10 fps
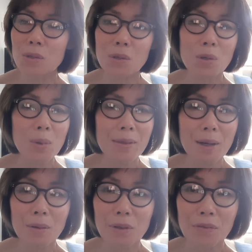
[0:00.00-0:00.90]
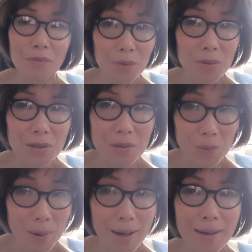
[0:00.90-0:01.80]
do without the fruit,
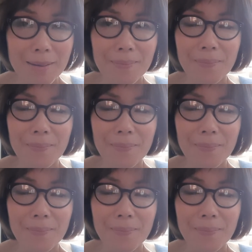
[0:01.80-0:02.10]
right?